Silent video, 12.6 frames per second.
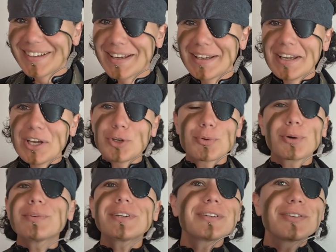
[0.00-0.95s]
You probably didn't
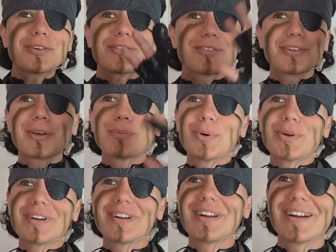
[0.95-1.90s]
notice until I pointed it
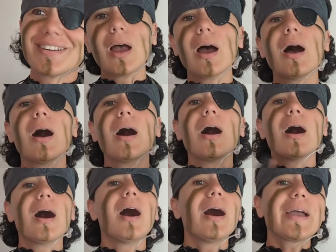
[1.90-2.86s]
out.
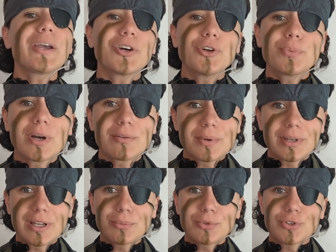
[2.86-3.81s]
I hope I've been able
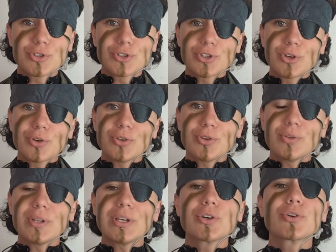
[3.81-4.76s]
to show you the
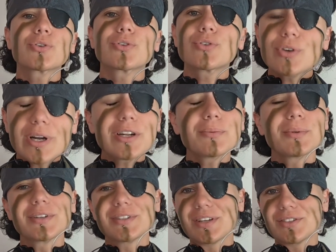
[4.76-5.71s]
incredible
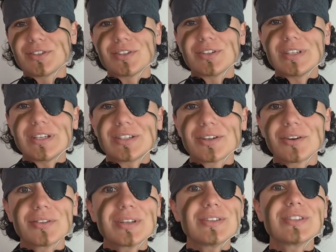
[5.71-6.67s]
attention to detail these
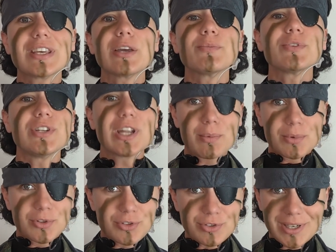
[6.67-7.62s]
games
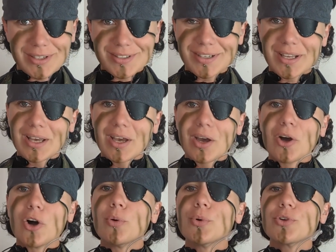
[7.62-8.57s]
demonstrate.
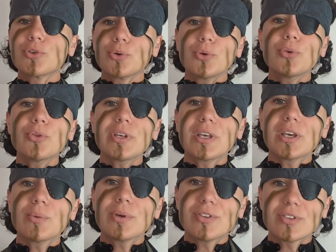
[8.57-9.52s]
Almost all the gear we
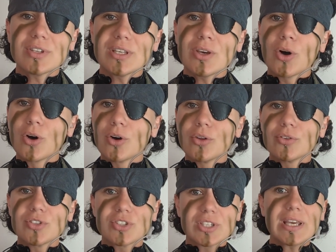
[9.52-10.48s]
see on
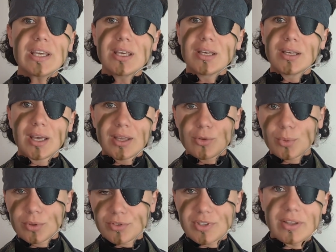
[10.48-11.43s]
Snake, as well as the
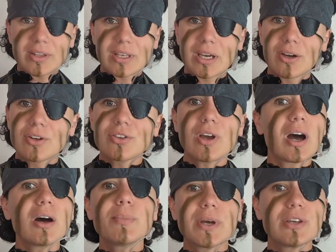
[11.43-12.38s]
other characters, are
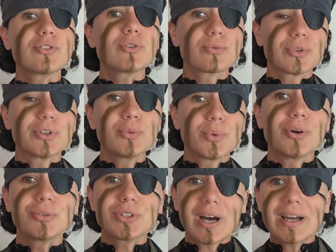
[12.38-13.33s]
based on real-world
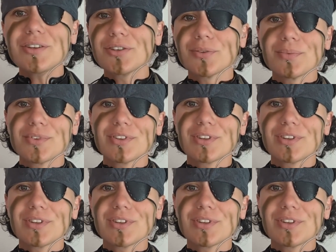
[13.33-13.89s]
items.